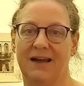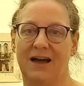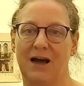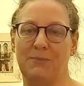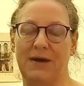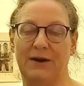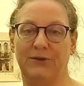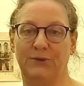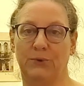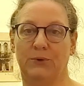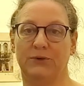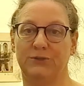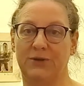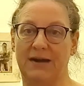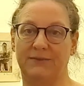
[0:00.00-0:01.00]
about
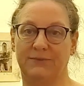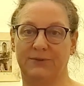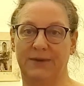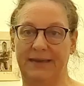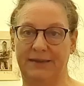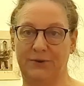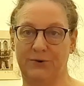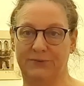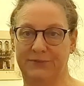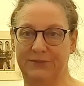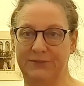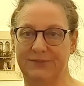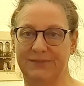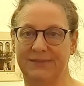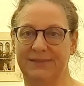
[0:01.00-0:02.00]
your travel hangovers.